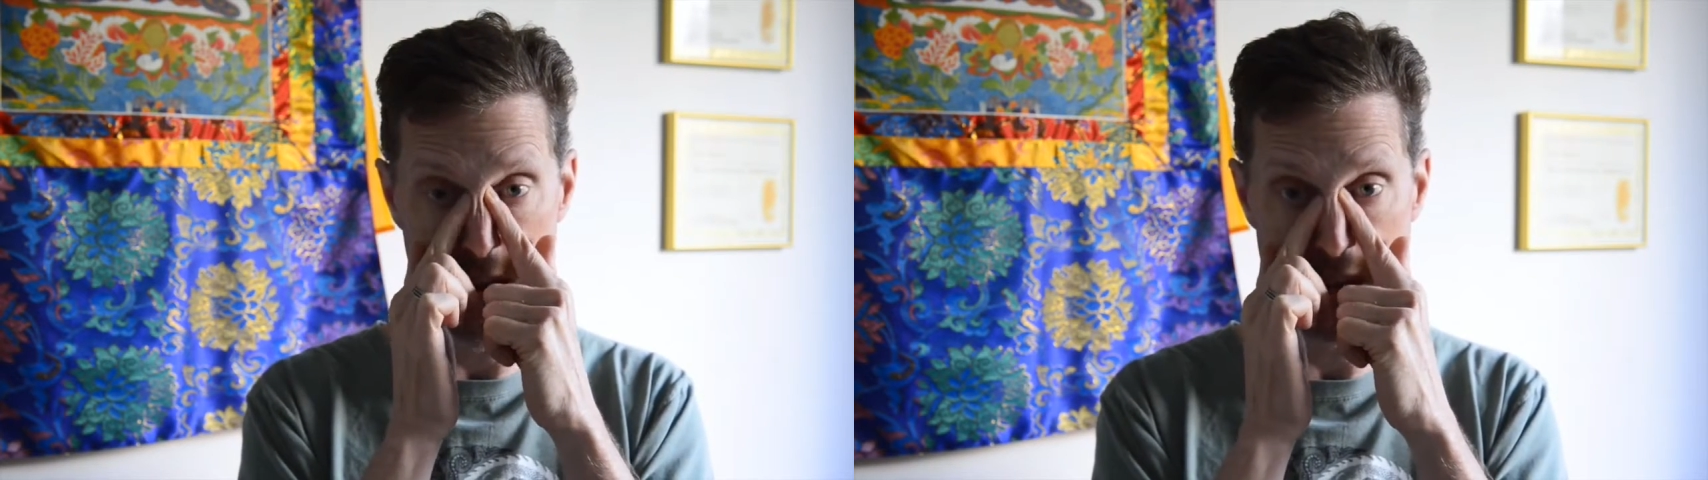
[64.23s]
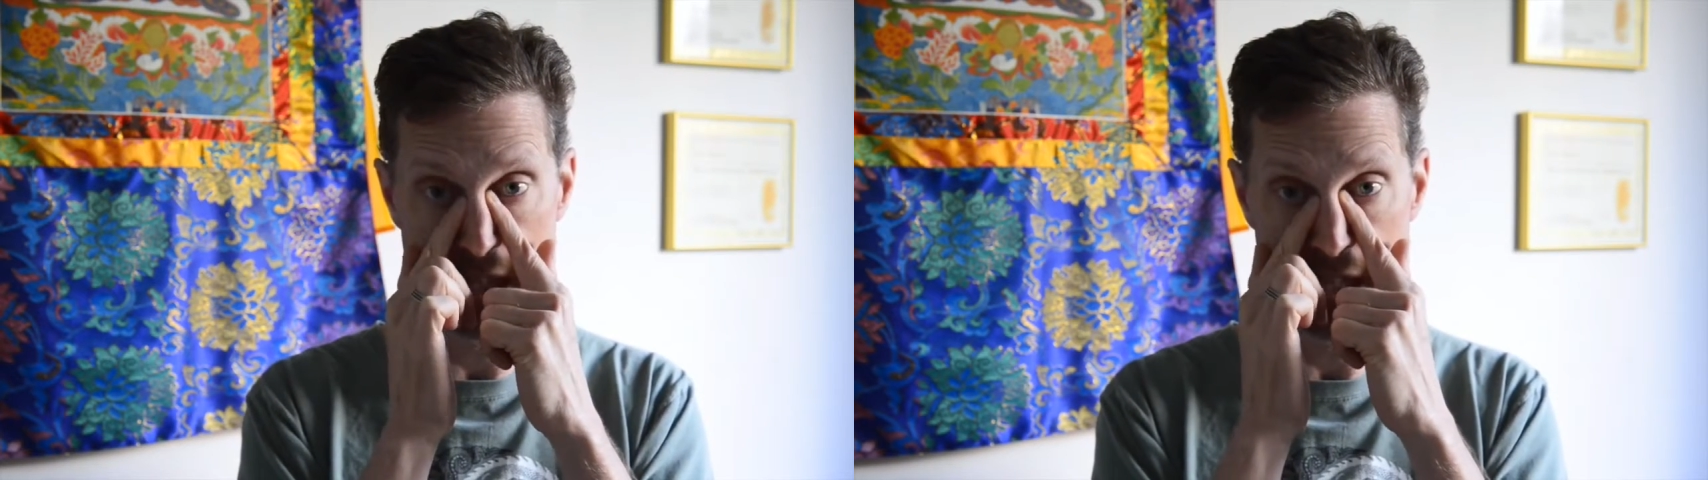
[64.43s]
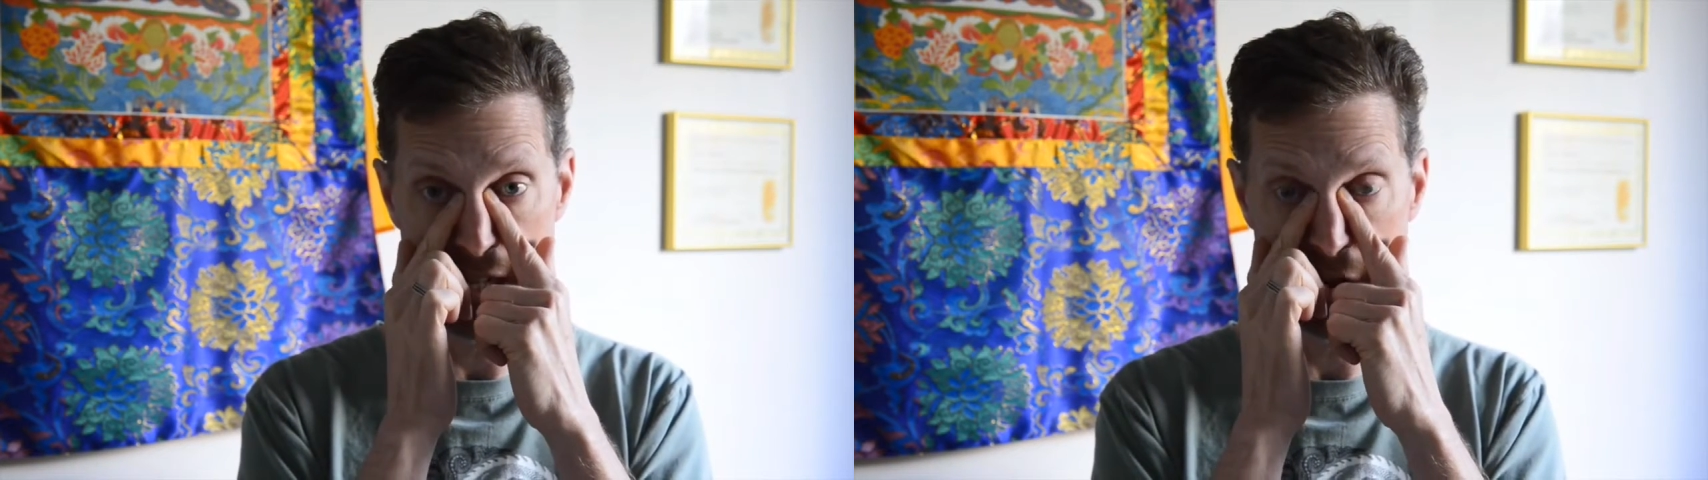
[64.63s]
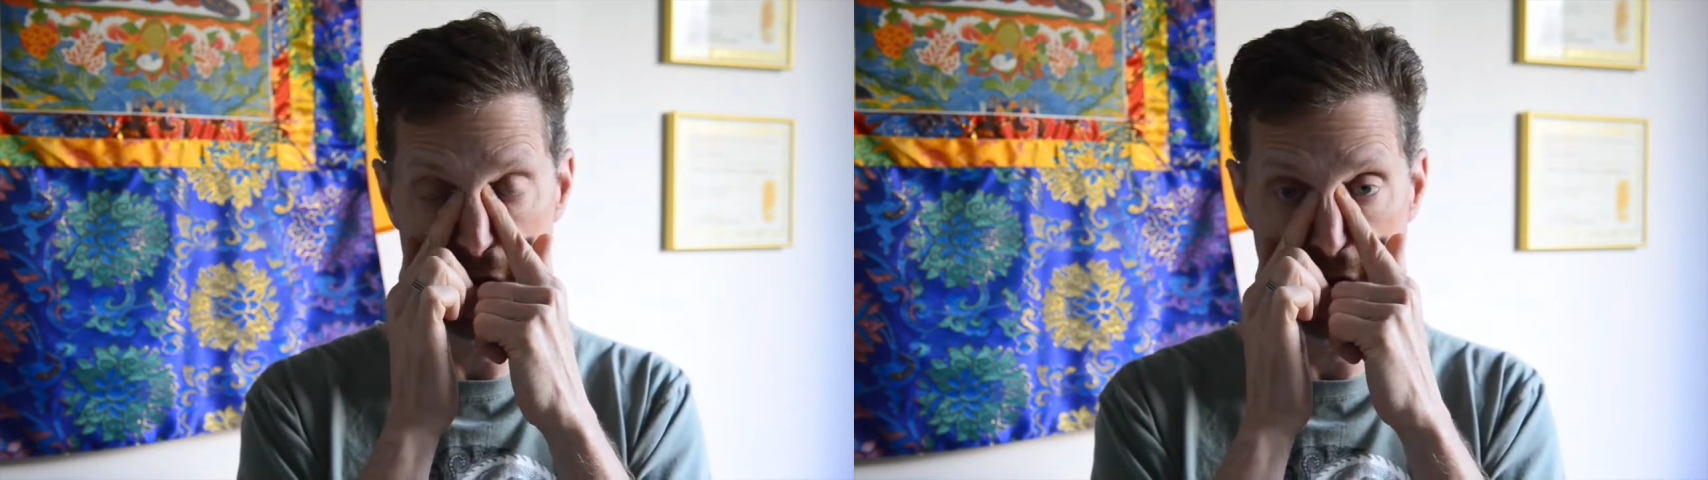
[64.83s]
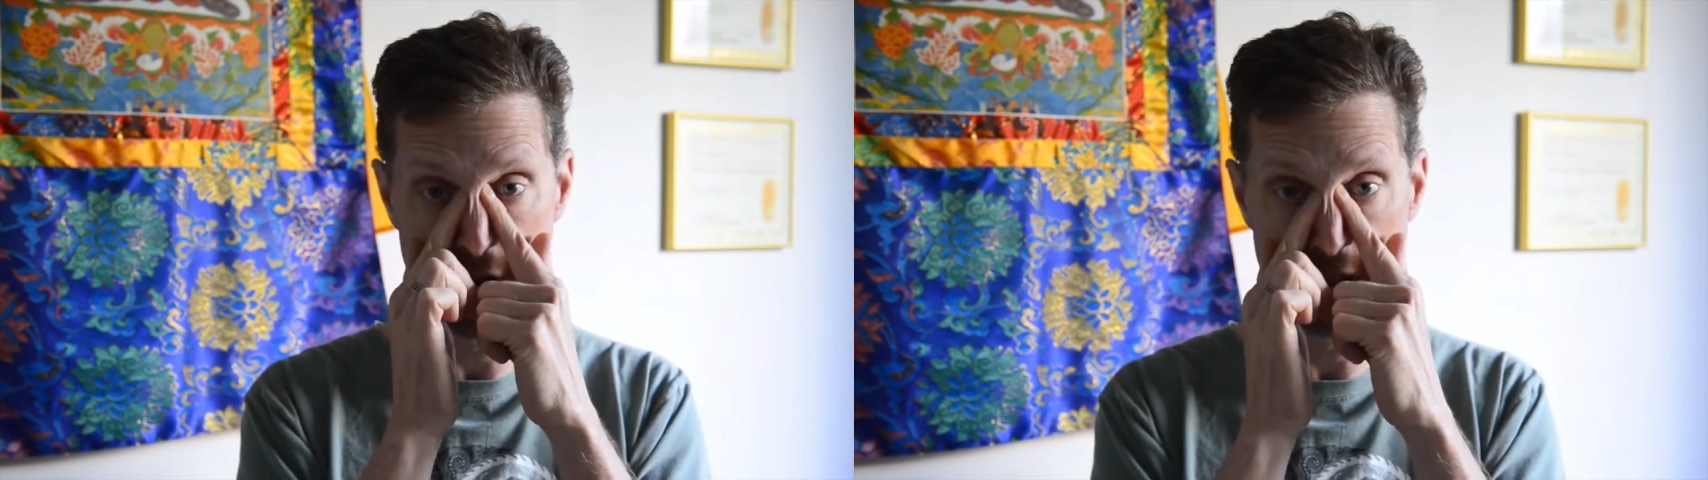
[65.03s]
18 or
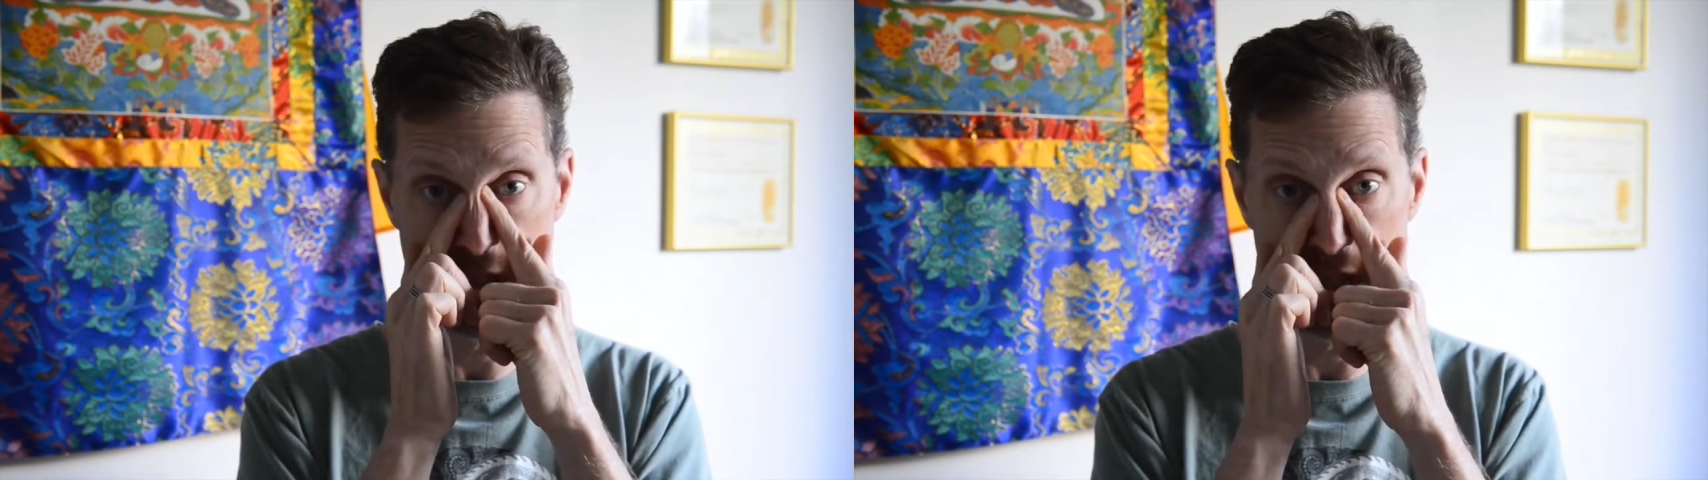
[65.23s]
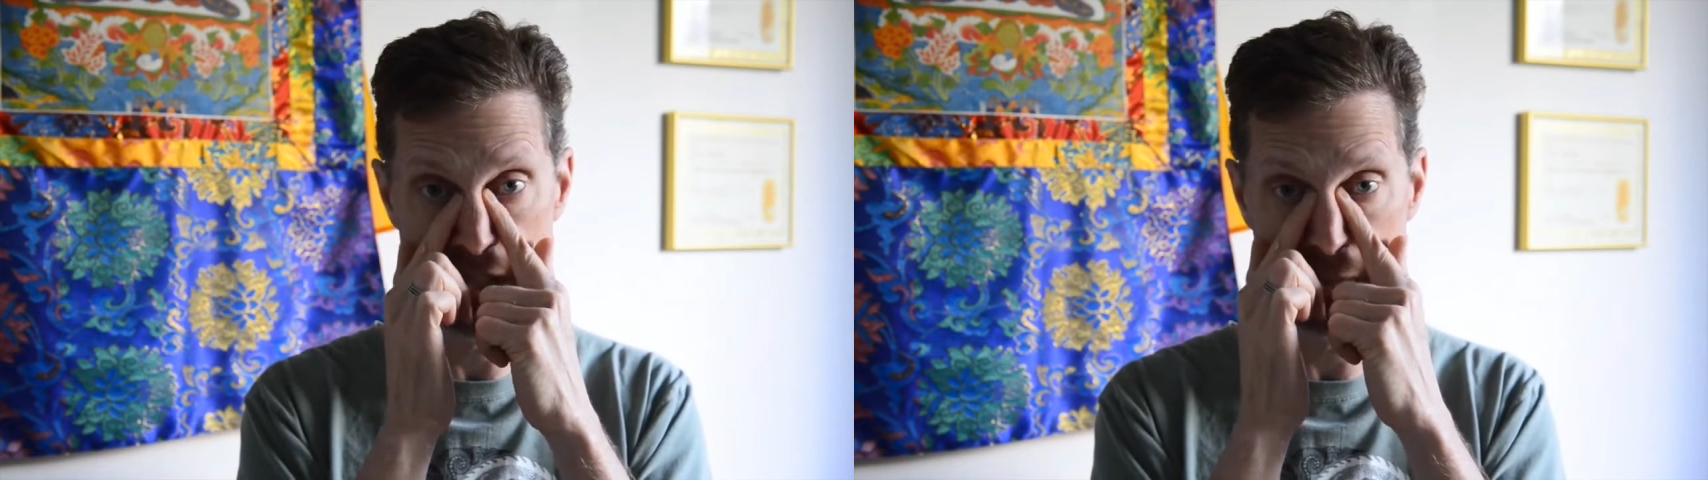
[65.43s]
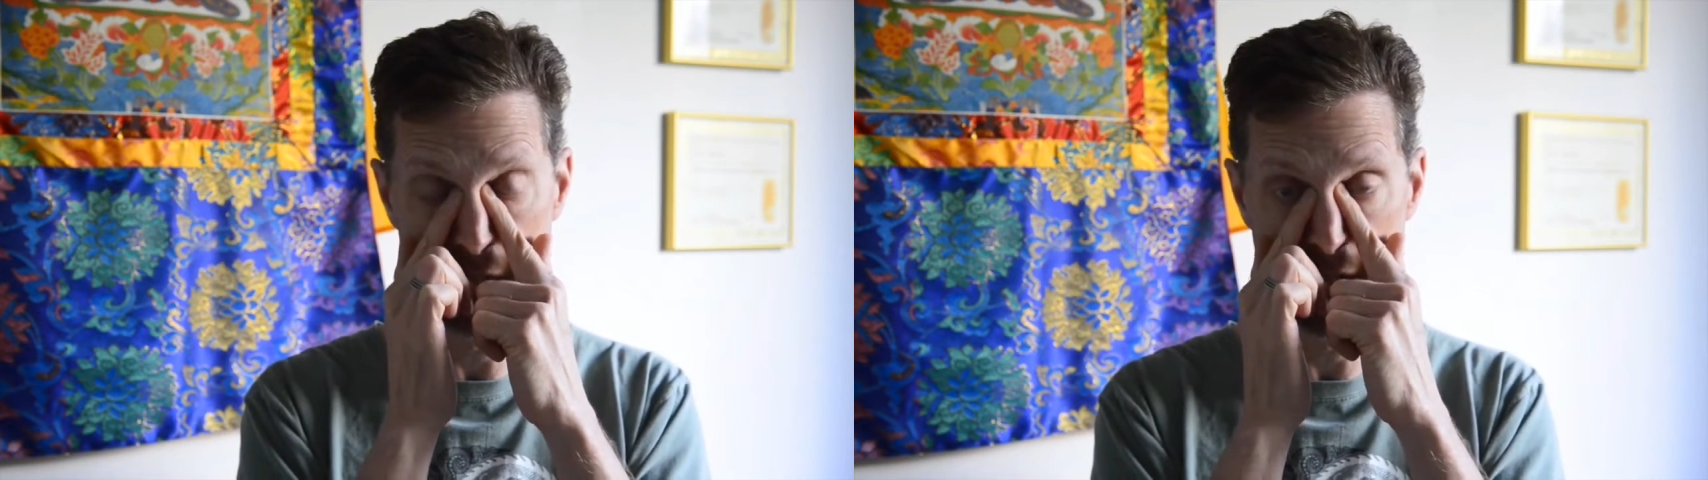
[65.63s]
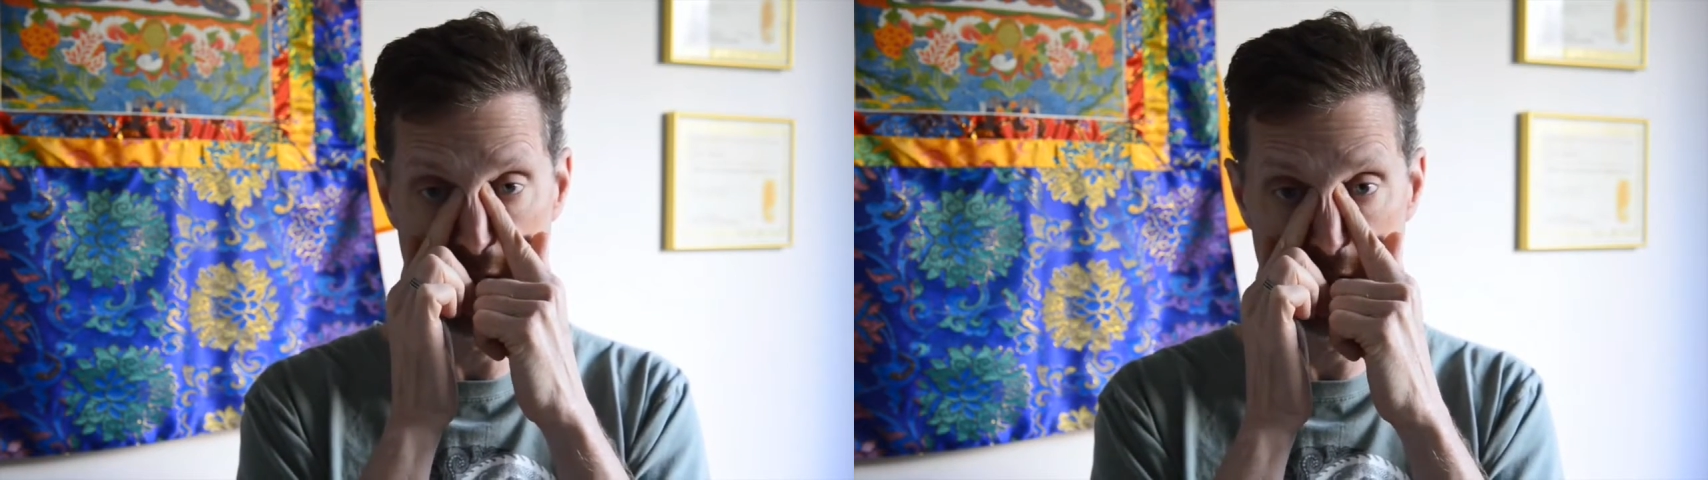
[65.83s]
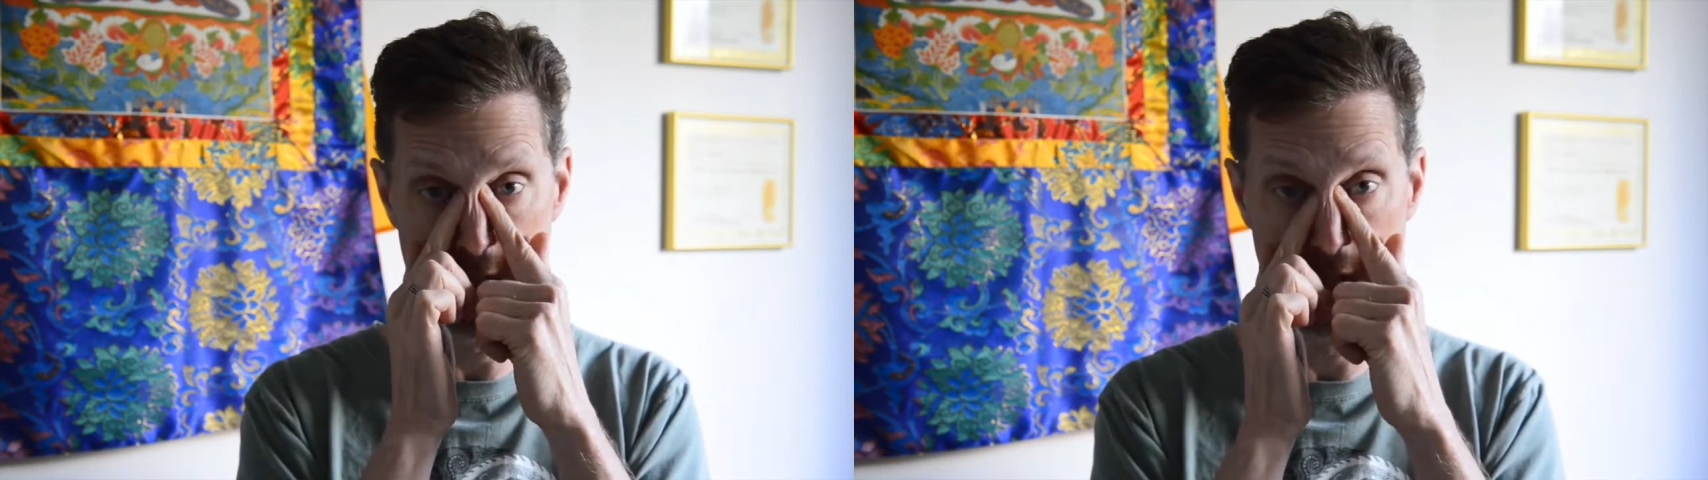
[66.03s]
36,
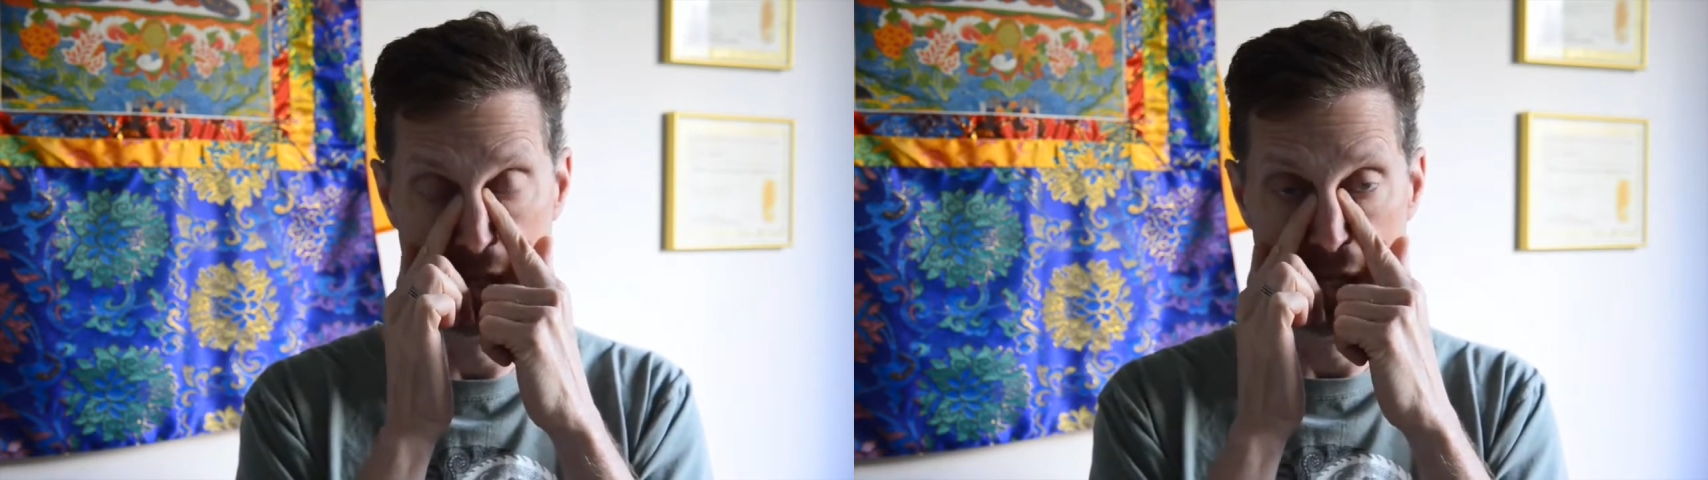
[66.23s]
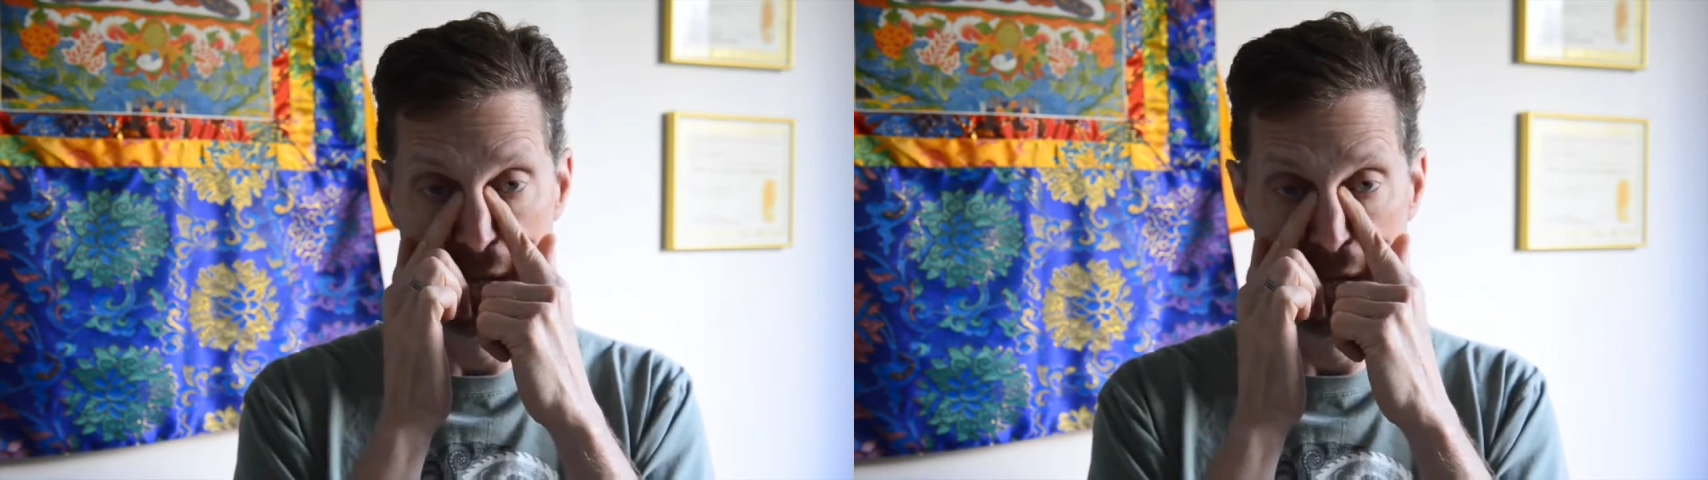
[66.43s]
particularly